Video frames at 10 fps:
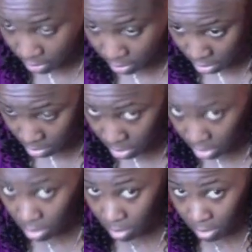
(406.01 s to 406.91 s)
to the
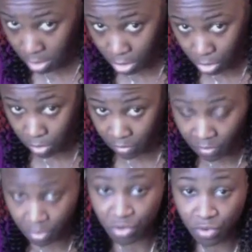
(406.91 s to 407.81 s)
middle. I'm going to do a
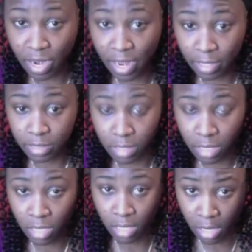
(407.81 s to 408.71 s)
few tracks.
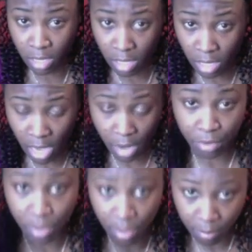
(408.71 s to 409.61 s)
I
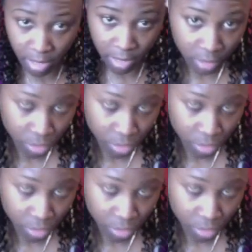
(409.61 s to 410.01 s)
don't know, I might do